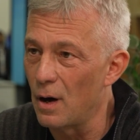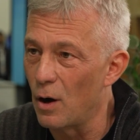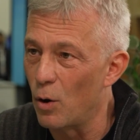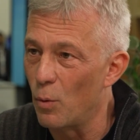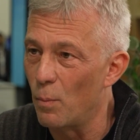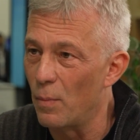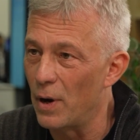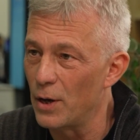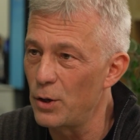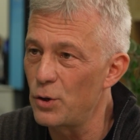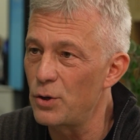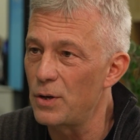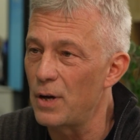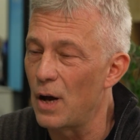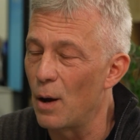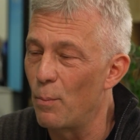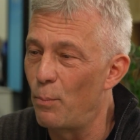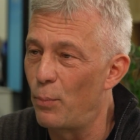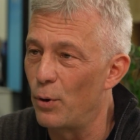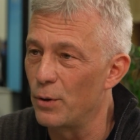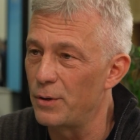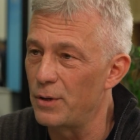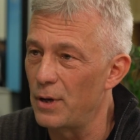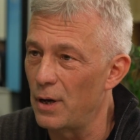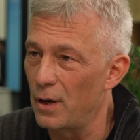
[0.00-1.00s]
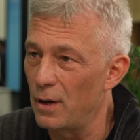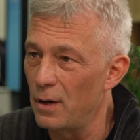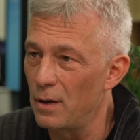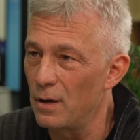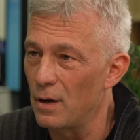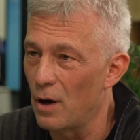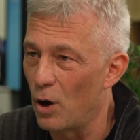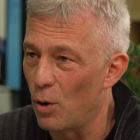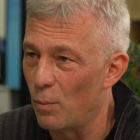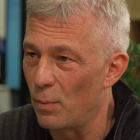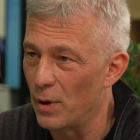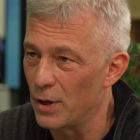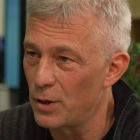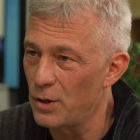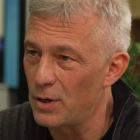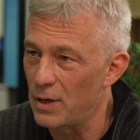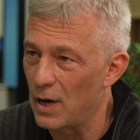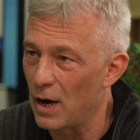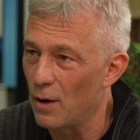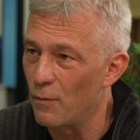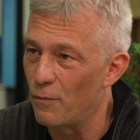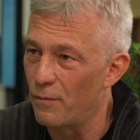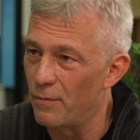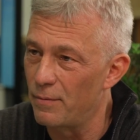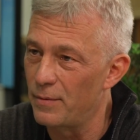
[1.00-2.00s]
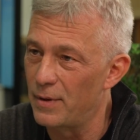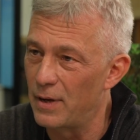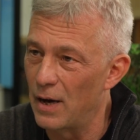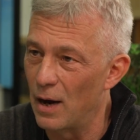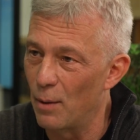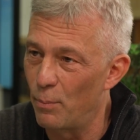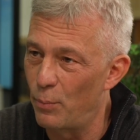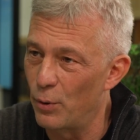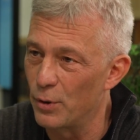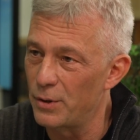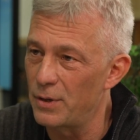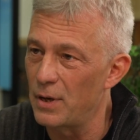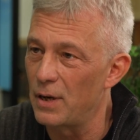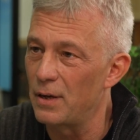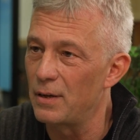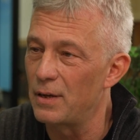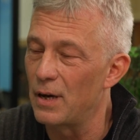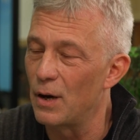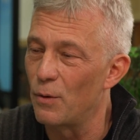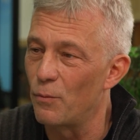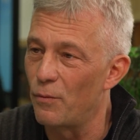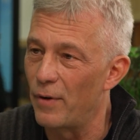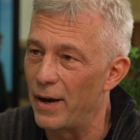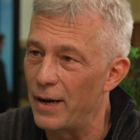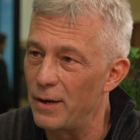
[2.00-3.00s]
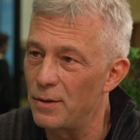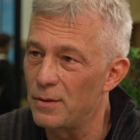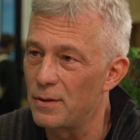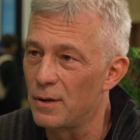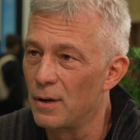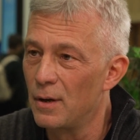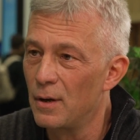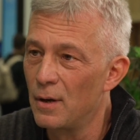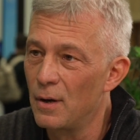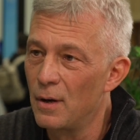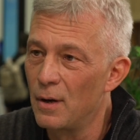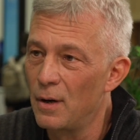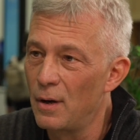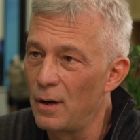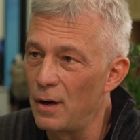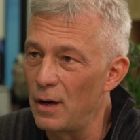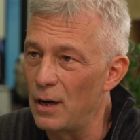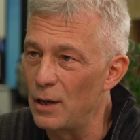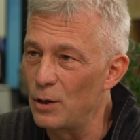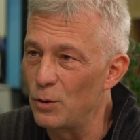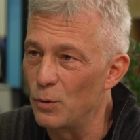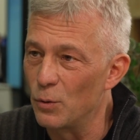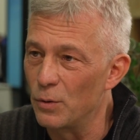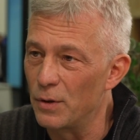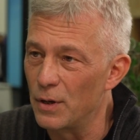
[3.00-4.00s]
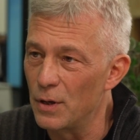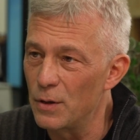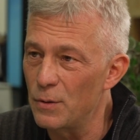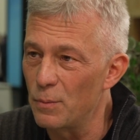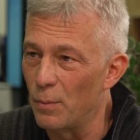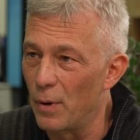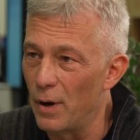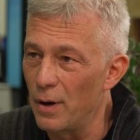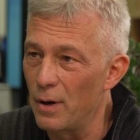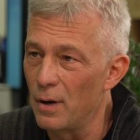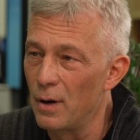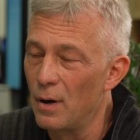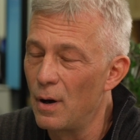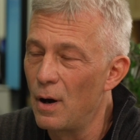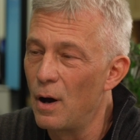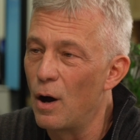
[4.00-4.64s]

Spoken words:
how much they're putting in, how much they're putting their weight into this one,